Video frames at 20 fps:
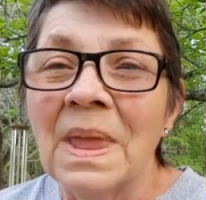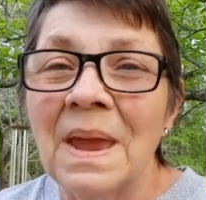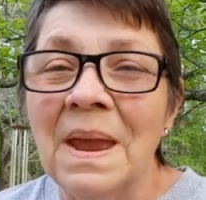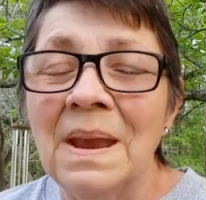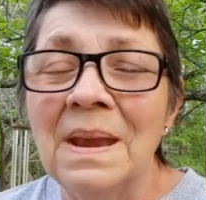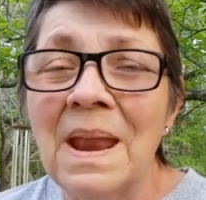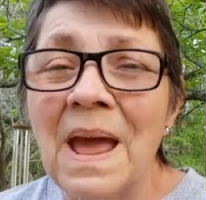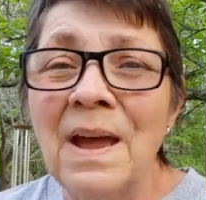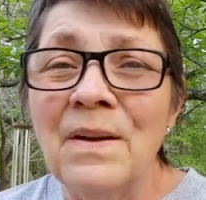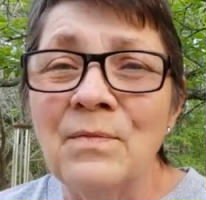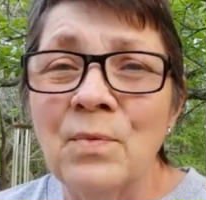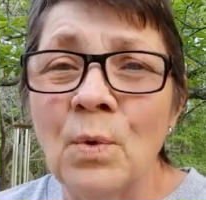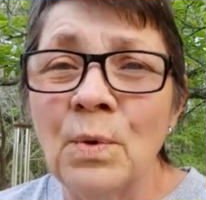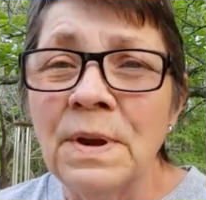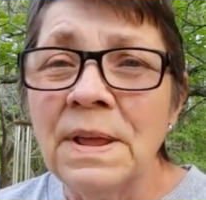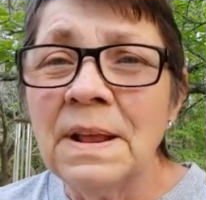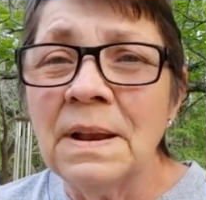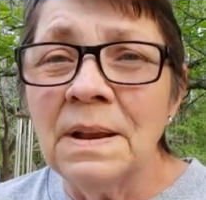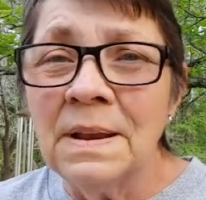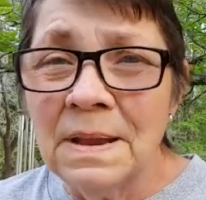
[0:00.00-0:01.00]
And I've
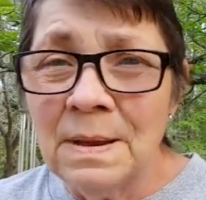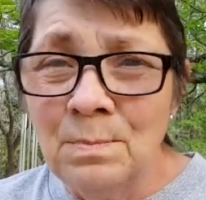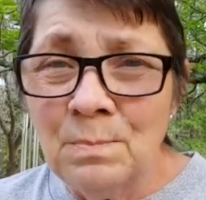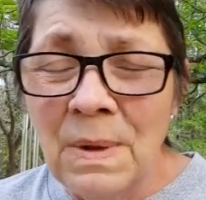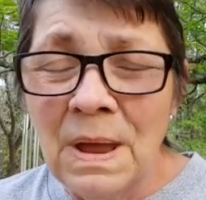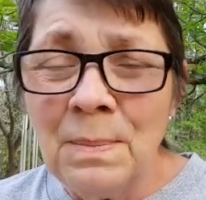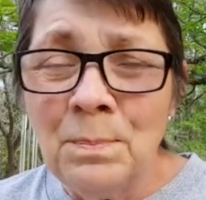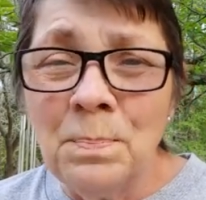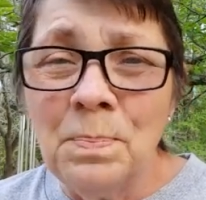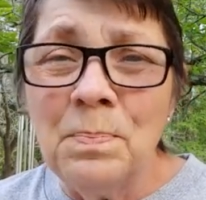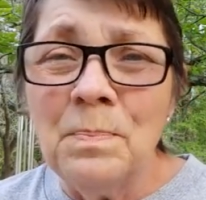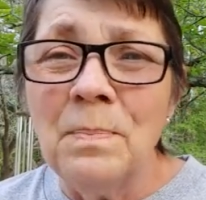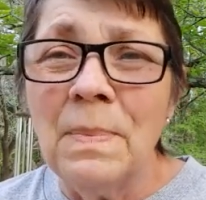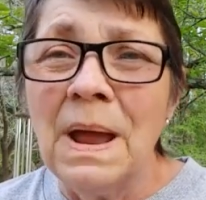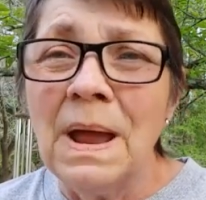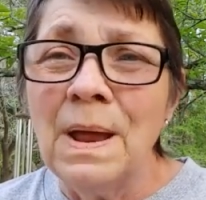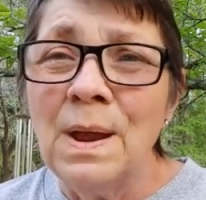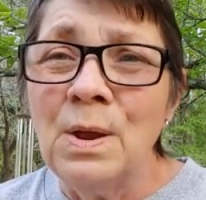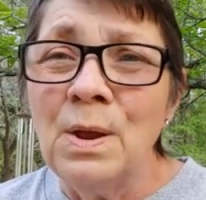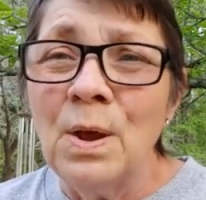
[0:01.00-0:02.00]
already cleaned my,
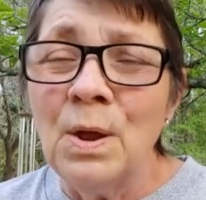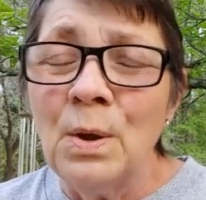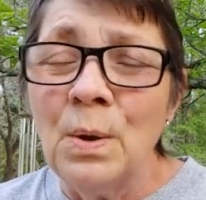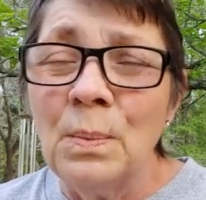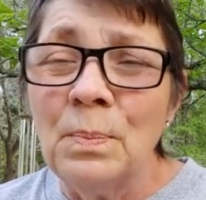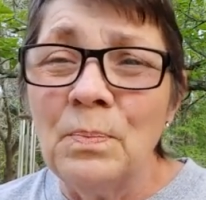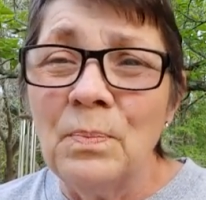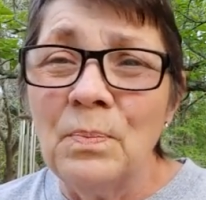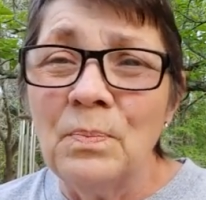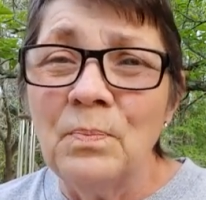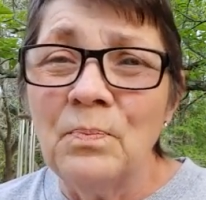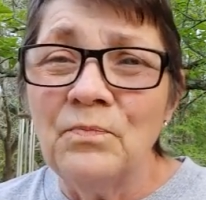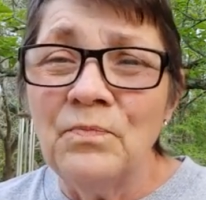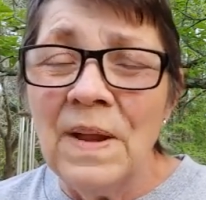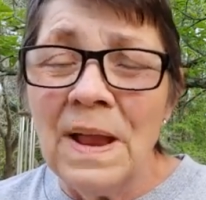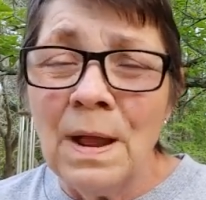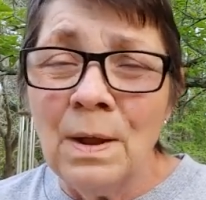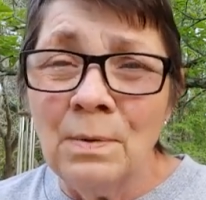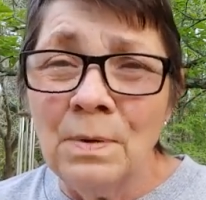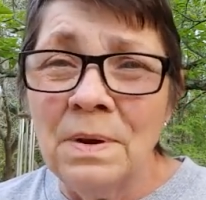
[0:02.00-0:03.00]
my uh,
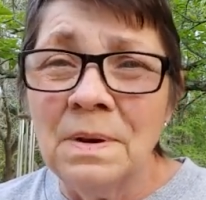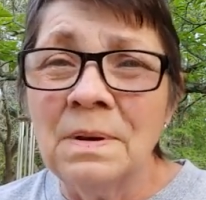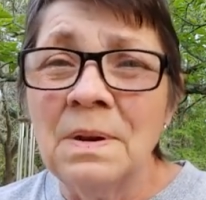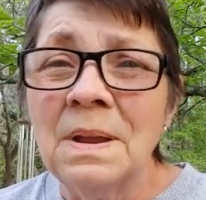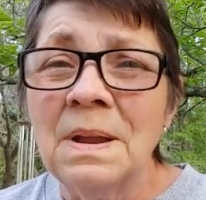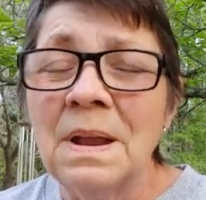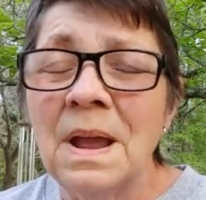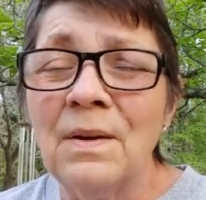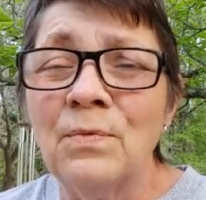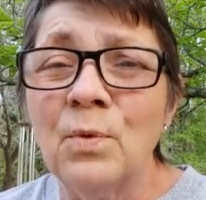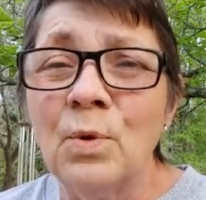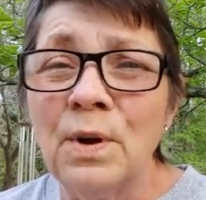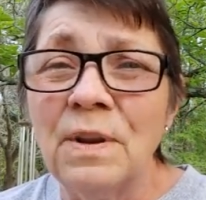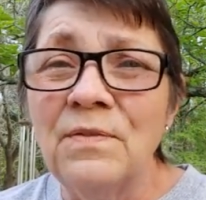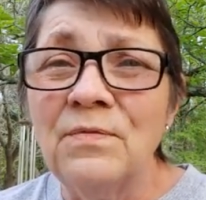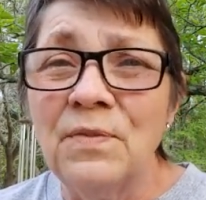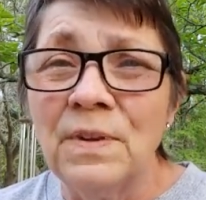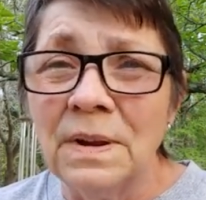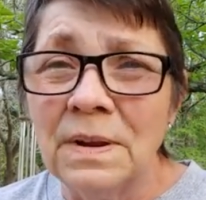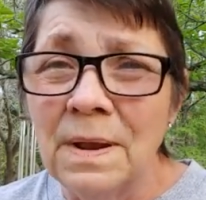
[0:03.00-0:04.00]
fountain. I've already
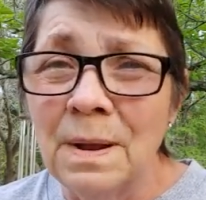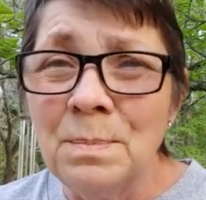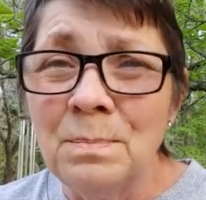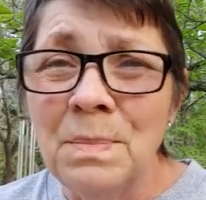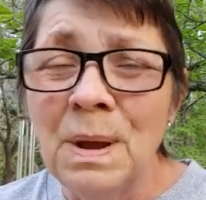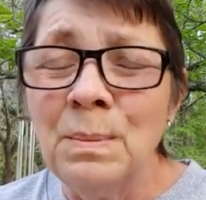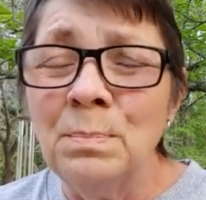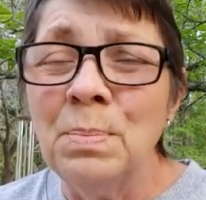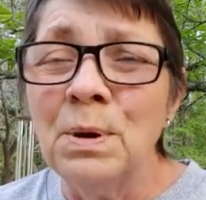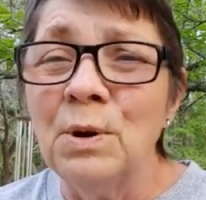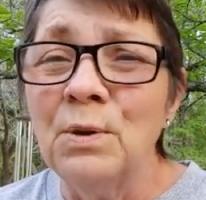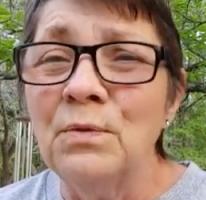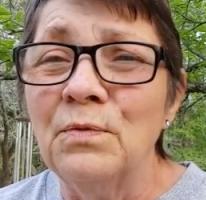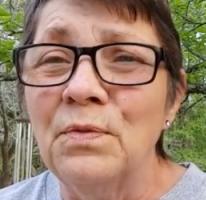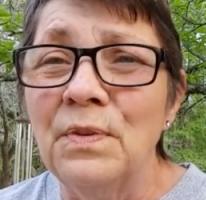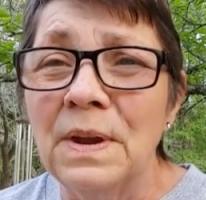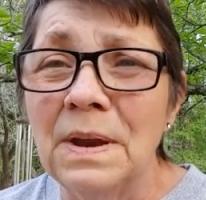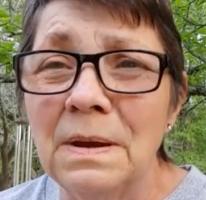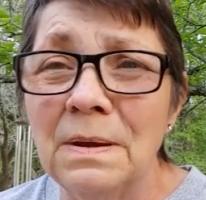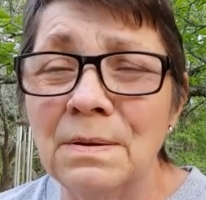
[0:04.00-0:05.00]
filled up my bird
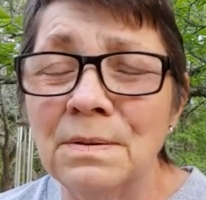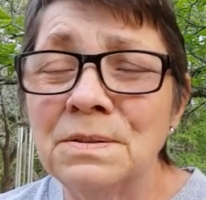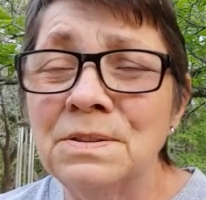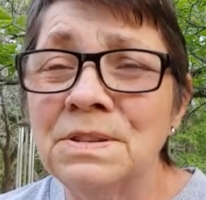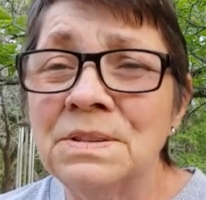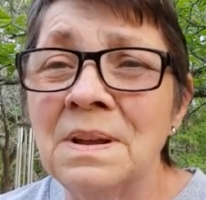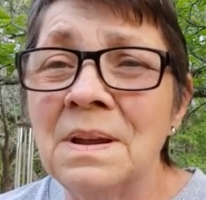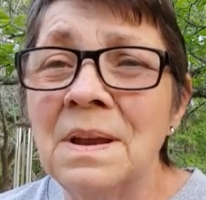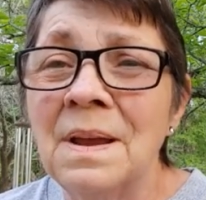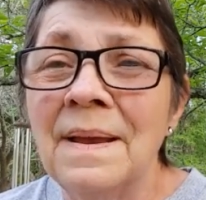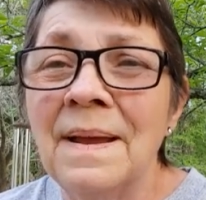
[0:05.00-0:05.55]
feeders.